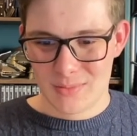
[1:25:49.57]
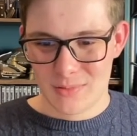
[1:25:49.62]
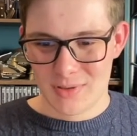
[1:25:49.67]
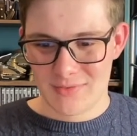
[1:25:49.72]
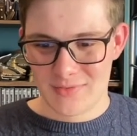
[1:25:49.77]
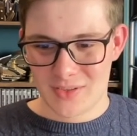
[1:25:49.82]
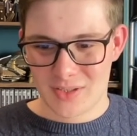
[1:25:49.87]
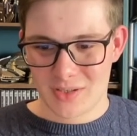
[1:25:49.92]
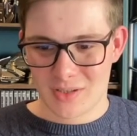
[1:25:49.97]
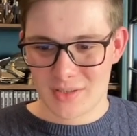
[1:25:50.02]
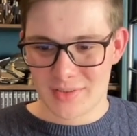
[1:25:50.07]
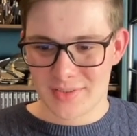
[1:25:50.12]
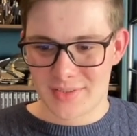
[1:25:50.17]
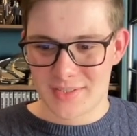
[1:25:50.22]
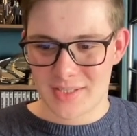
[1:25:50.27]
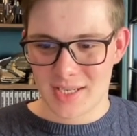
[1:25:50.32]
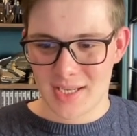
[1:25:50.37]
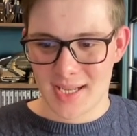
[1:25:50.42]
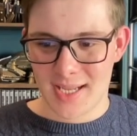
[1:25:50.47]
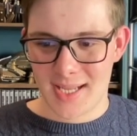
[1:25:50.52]
We've
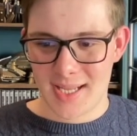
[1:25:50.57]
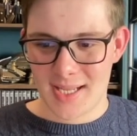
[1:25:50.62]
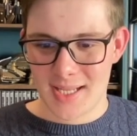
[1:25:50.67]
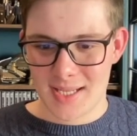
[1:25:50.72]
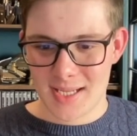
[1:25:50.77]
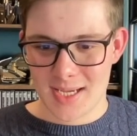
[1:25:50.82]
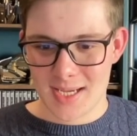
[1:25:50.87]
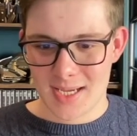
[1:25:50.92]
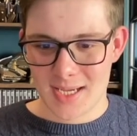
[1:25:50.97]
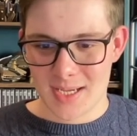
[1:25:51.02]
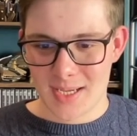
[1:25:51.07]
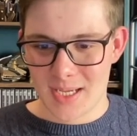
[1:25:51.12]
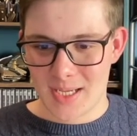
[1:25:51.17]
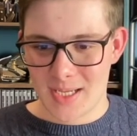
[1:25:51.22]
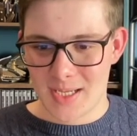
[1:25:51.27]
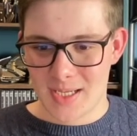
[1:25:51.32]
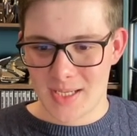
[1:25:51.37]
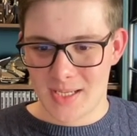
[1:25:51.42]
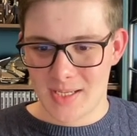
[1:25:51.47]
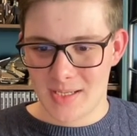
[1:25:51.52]
got a
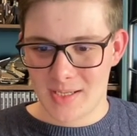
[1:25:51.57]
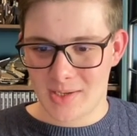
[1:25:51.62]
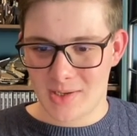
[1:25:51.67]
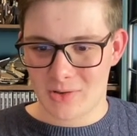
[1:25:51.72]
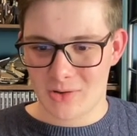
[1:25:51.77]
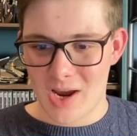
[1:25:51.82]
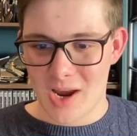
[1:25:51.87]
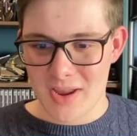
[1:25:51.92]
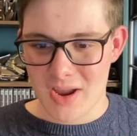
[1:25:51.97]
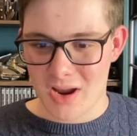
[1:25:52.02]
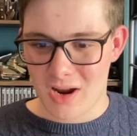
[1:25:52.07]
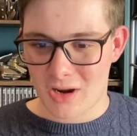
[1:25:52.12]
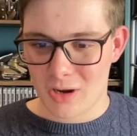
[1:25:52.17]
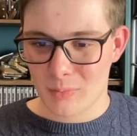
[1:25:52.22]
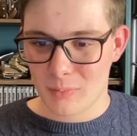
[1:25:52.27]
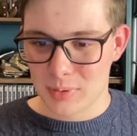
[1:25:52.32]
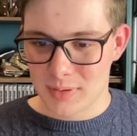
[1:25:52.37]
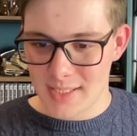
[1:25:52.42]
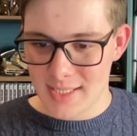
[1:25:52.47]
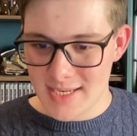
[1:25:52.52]
uh, Craig, a
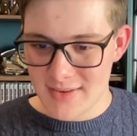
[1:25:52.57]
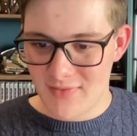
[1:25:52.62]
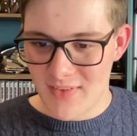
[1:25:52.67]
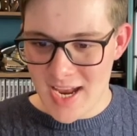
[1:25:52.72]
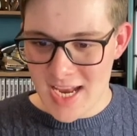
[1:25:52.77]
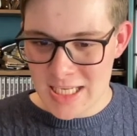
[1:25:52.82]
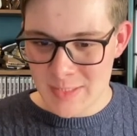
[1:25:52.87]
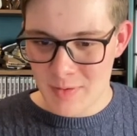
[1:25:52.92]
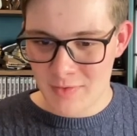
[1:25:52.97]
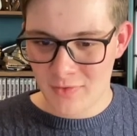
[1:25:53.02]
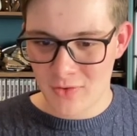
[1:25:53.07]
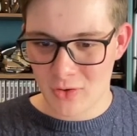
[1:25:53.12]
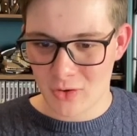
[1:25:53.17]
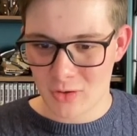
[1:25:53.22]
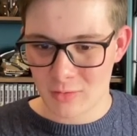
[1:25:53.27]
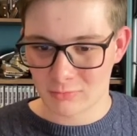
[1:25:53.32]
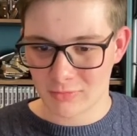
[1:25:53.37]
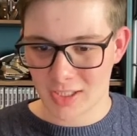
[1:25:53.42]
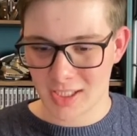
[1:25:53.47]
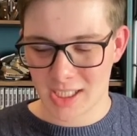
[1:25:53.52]
complete Vespa
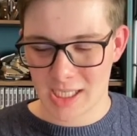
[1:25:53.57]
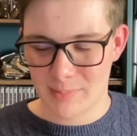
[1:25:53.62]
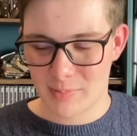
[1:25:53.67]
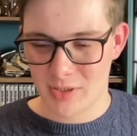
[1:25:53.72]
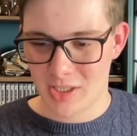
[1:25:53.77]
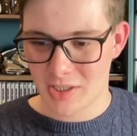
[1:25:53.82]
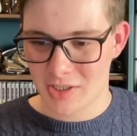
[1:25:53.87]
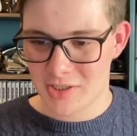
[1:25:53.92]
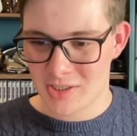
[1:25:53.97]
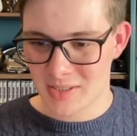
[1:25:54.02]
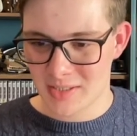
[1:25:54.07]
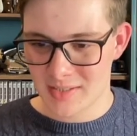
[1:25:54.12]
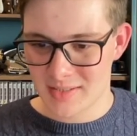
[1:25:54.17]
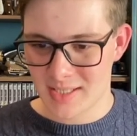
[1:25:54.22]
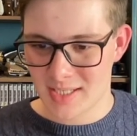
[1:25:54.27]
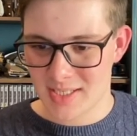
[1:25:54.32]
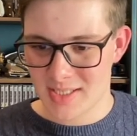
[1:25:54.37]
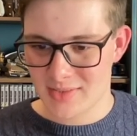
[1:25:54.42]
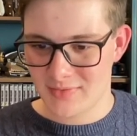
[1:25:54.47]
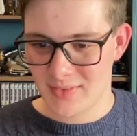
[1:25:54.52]
form, Rego Productions.
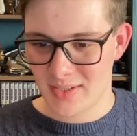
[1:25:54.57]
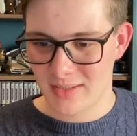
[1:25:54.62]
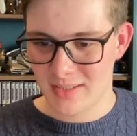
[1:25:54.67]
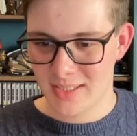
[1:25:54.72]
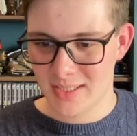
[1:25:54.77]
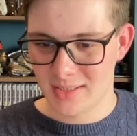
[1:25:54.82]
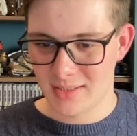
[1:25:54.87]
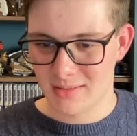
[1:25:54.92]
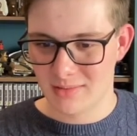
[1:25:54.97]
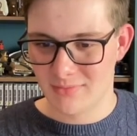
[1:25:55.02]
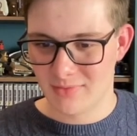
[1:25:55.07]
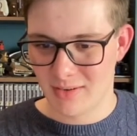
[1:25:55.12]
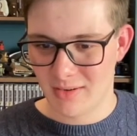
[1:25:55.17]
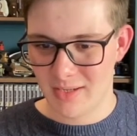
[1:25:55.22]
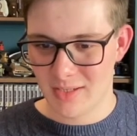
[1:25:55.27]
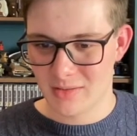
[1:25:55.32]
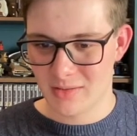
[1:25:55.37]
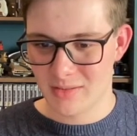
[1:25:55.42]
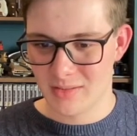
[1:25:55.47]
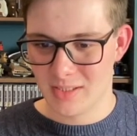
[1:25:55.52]
That's very,
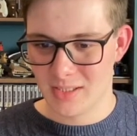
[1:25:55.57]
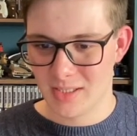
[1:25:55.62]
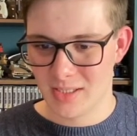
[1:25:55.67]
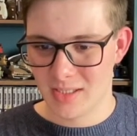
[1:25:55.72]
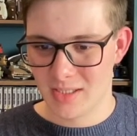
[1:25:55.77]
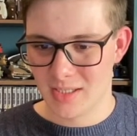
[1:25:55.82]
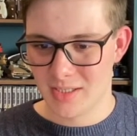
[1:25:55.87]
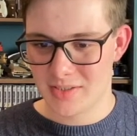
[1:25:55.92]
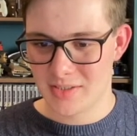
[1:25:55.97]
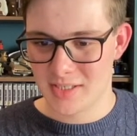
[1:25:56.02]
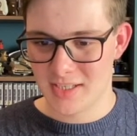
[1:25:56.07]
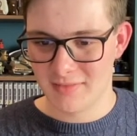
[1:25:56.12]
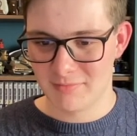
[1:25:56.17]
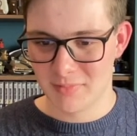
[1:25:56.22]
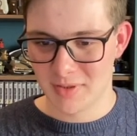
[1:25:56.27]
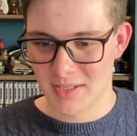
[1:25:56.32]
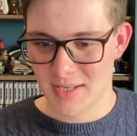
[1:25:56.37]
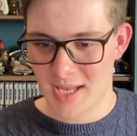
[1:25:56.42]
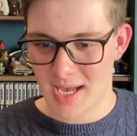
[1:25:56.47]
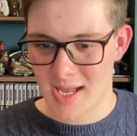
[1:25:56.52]
very good uh,
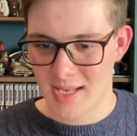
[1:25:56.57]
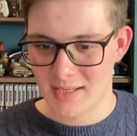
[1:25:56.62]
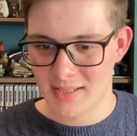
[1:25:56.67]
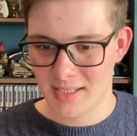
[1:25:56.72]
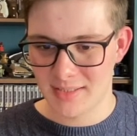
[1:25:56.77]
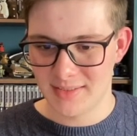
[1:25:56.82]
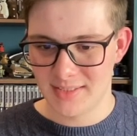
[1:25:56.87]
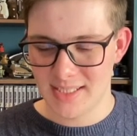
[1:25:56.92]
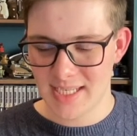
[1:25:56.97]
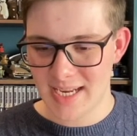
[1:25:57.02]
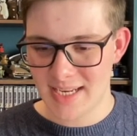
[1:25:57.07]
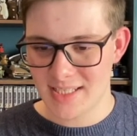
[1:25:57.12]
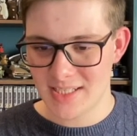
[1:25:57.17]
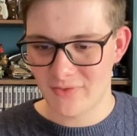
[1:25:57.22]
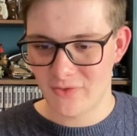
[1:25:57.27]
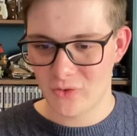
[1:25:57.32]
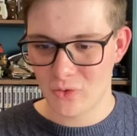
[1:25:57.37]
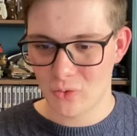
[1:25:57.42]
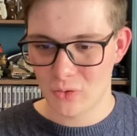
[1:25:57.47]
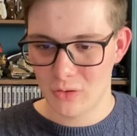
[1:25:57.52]
achievement. And a
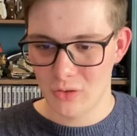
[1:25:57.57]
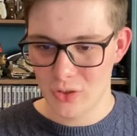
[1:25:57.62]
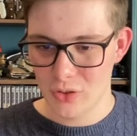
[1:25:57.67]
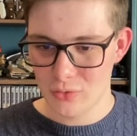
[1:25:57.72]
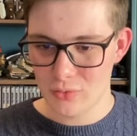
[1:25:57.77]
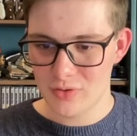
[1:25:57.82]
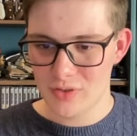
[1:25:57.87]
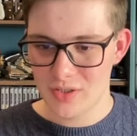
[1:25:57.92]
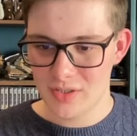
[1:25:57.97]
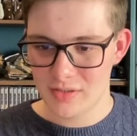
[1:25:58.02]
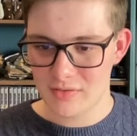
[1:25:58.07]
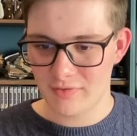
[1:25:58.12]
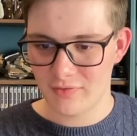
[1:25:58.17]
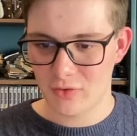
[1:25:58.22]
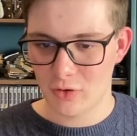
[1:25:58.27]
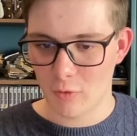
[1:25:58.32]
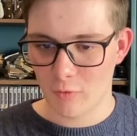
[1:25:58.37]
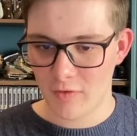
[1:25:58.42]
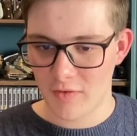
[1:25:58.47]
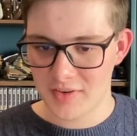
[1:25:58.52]
D84 loose
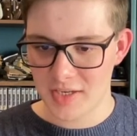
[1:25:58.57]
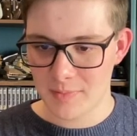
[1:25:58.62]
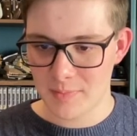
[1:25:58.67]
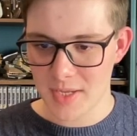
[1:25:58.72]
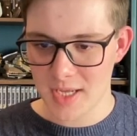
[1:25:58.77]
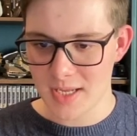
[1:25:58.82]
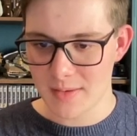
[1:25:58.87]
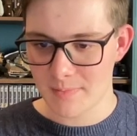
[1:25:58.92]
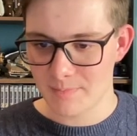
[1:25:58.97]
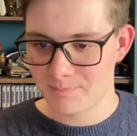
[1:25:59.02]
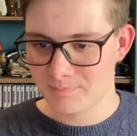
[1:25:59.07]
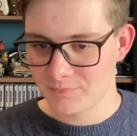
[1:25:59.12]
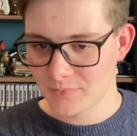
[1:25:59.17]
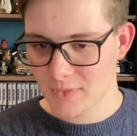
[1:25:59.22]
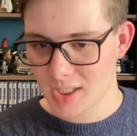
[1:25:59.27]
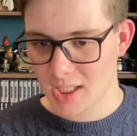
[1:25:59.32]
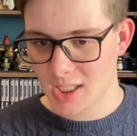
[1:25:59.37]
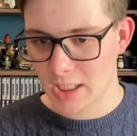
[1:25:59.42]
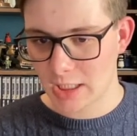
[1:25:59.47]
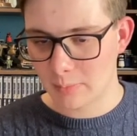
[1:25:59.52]
for 50p.
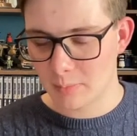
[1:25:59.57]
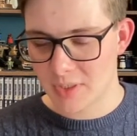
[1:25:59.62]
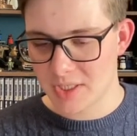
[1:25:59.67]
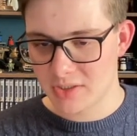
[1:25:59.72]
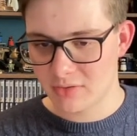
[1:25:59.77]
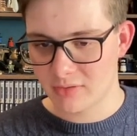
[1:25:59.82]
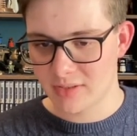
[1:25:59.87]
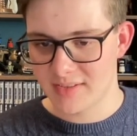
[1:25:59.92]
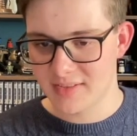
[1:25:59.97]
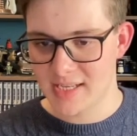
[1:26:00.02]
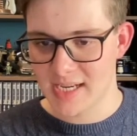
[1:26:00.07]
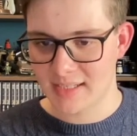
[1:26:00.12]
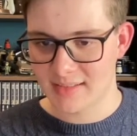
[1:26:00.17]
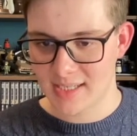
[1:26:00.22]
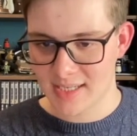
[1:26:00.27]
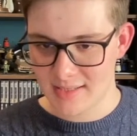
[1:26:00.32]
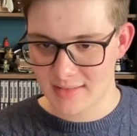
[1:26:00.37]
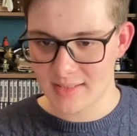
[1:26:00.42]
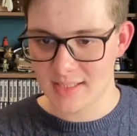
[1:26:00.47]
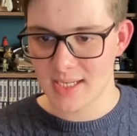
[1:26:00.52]
Uh, Mr. Insect
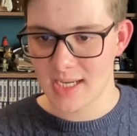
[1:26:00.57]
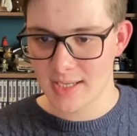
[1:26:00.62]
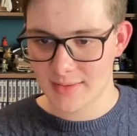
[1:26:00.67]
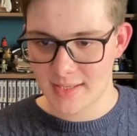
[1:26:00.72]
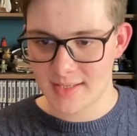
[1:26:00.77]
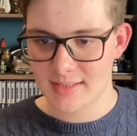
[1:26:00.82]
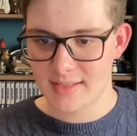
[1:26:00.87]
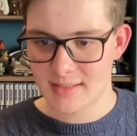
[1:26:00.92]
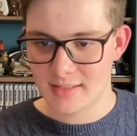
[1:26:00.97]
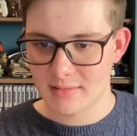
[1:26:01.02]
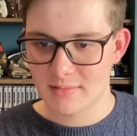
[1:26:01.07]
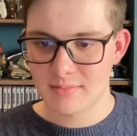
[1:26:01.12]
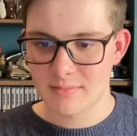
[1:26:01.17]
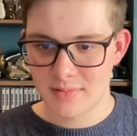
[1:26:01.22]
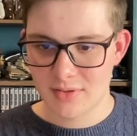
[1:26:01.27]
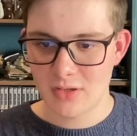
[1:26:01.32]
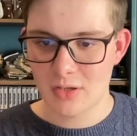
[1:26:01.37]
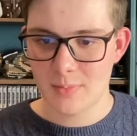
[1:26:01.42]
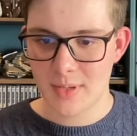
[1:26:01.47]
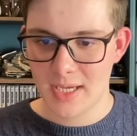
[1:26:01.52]
Nasty. Yeah, that's,
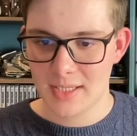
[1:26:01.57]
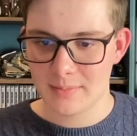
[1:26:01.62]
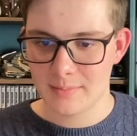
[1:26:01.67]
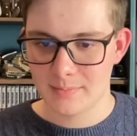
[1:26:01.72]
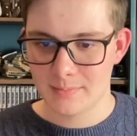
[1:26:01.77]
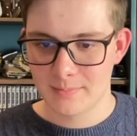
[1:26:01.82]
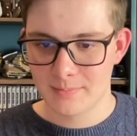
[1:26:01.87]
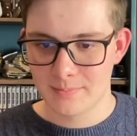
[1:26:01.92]
that's not bad.